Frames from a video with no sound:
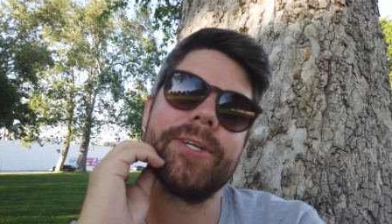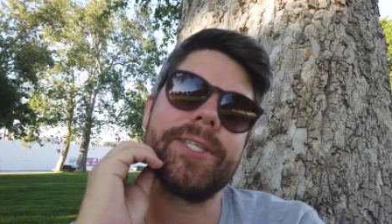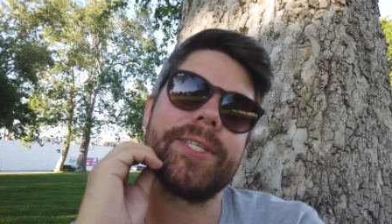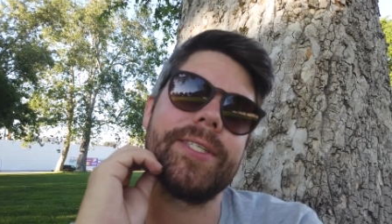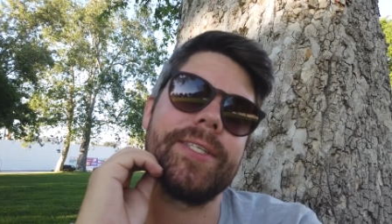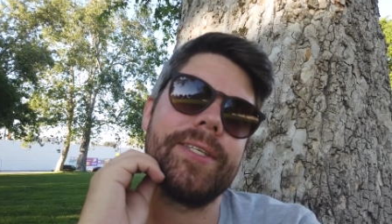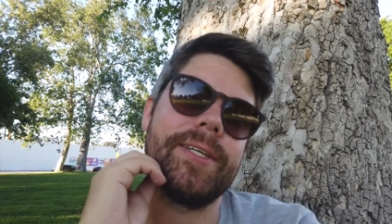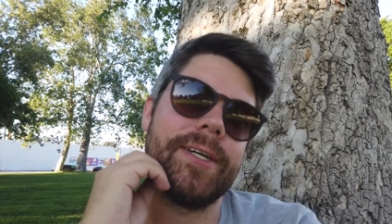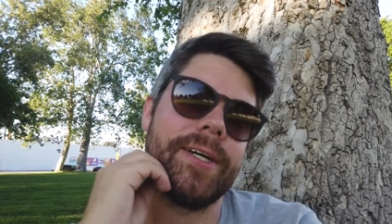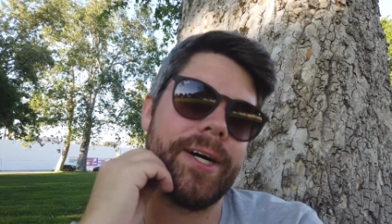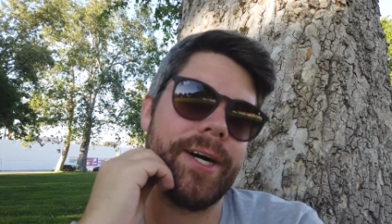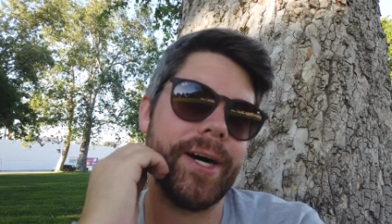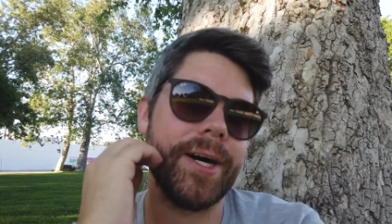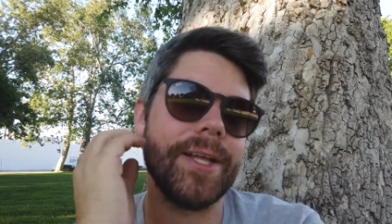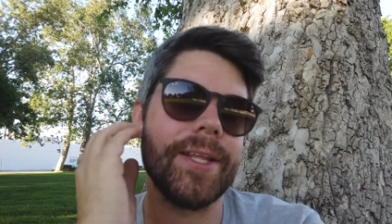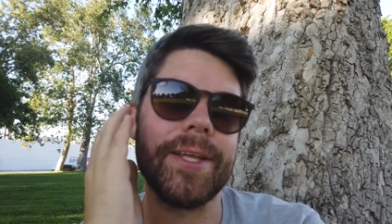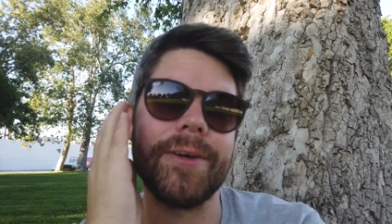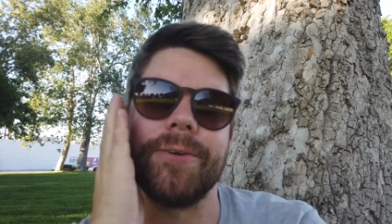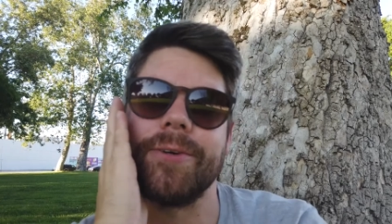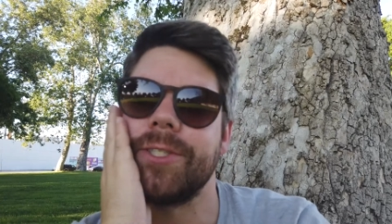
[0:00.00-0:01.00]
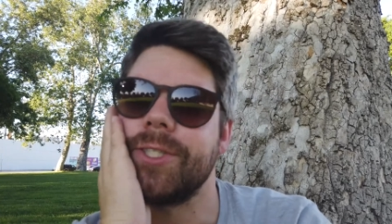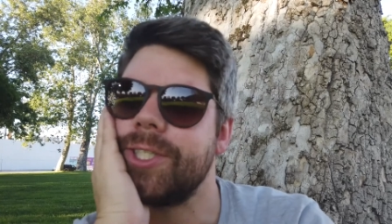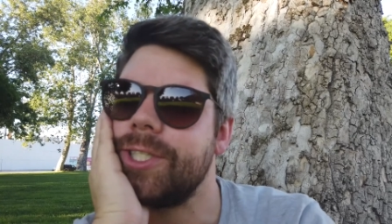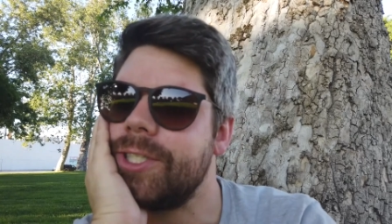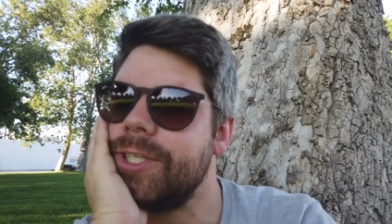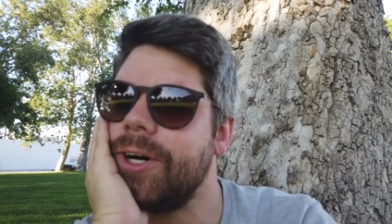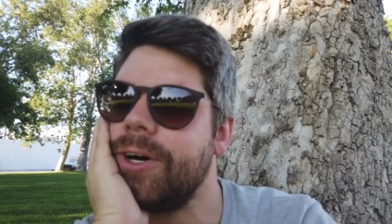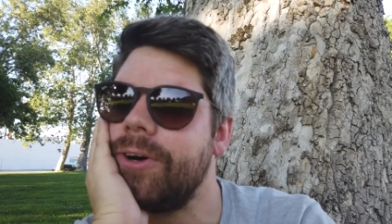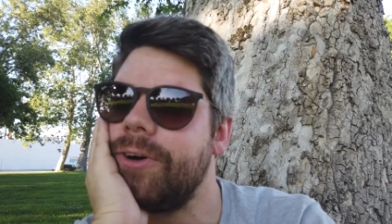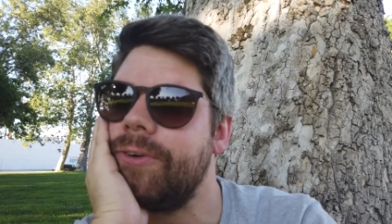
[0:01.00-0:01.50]
it was, it was
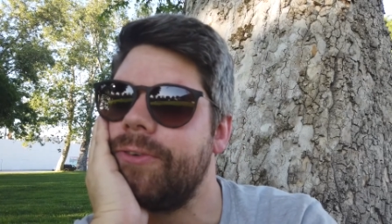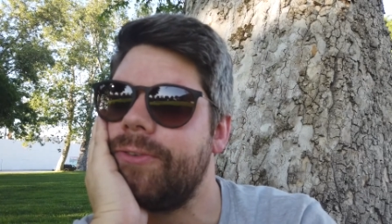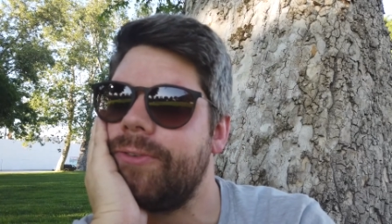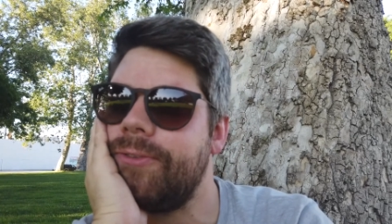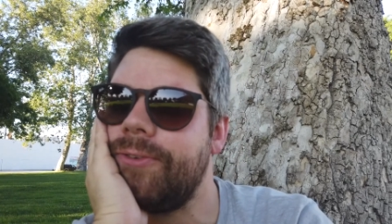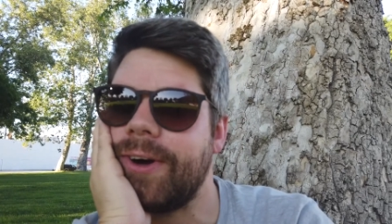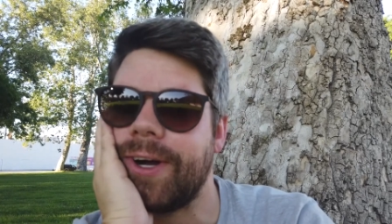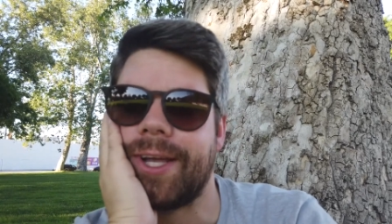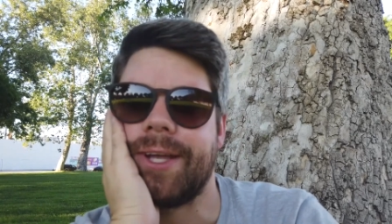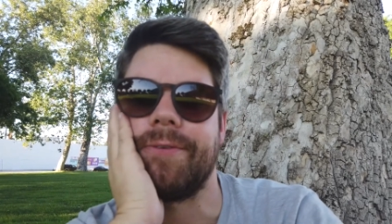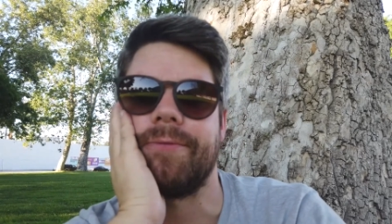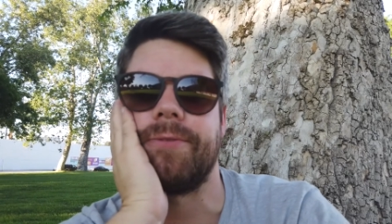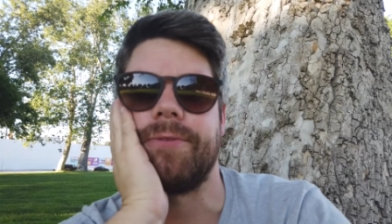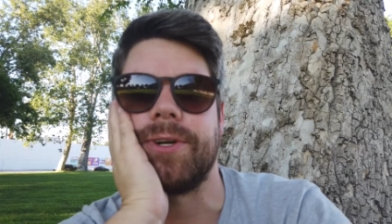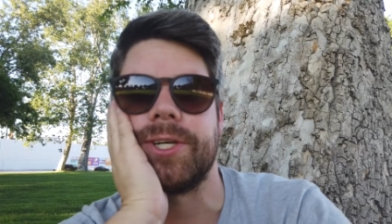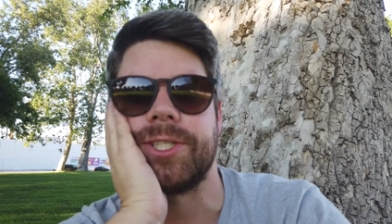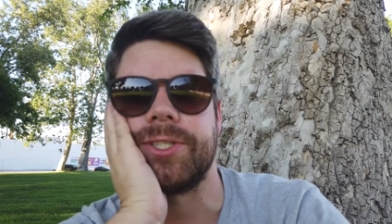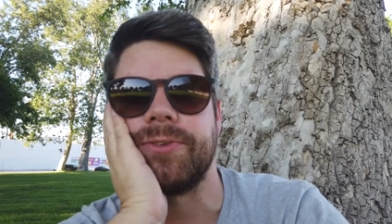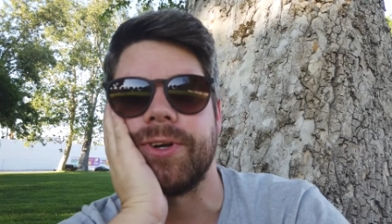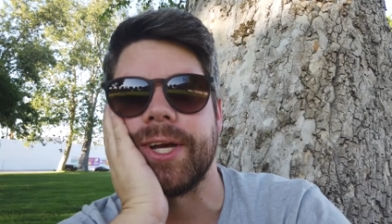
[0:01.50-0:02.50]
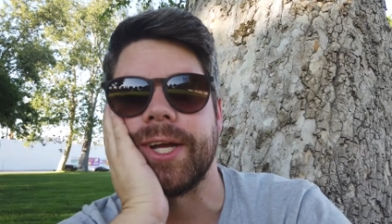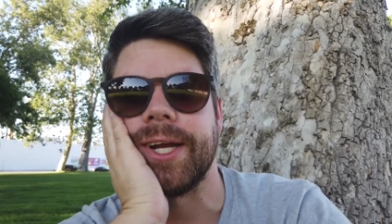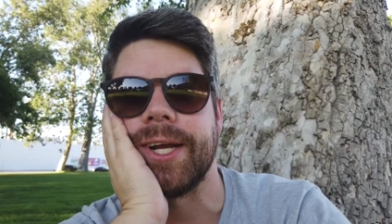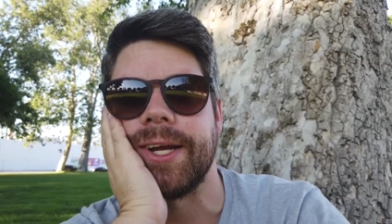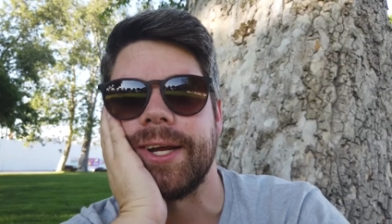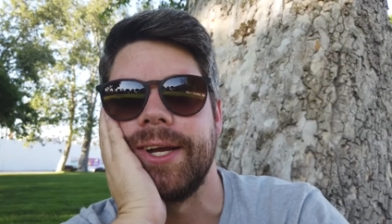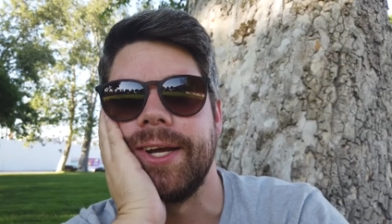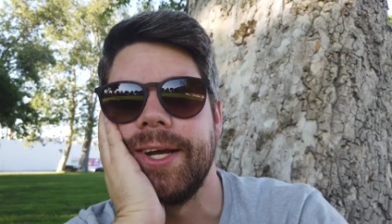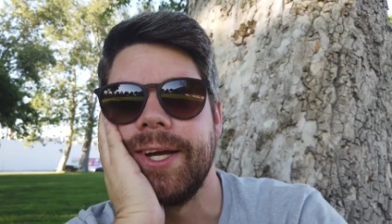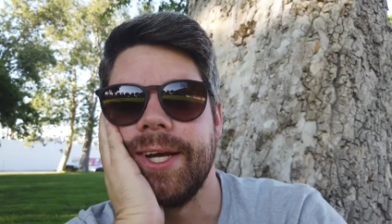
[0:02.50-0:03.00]
so fucking
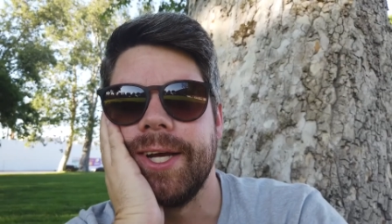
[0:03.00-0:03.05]
frustrating.